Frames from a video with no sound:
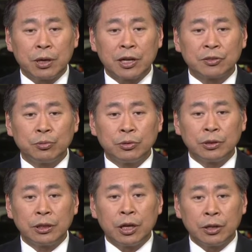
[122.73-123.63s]
possible
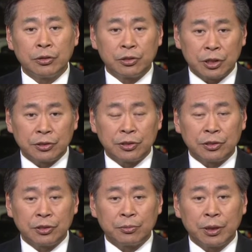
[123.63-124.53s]
that other
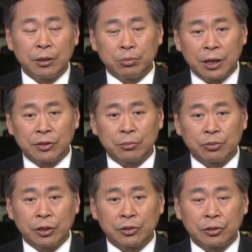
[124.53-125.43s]
justices might apply some
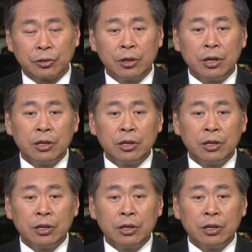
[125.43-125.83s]
pressure.